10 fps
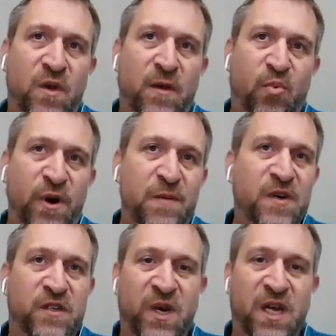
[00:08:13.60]
pretty
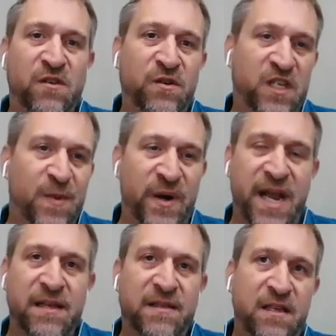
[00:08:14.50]
much we can do just about
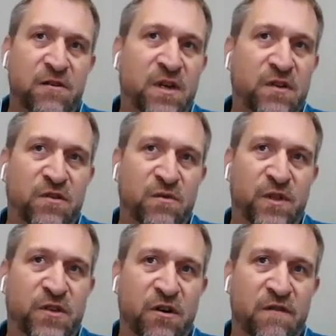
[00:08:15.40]
anything you can do with
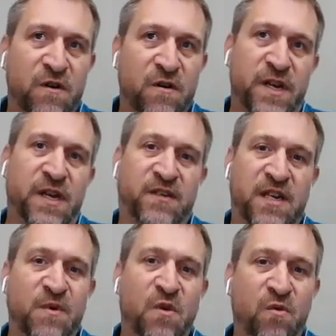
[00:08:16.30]
a servo
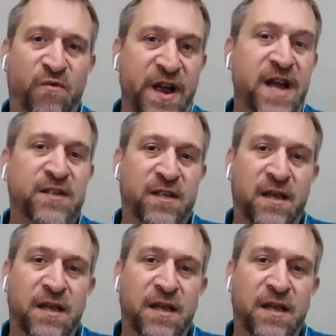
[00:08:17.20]
except go fast.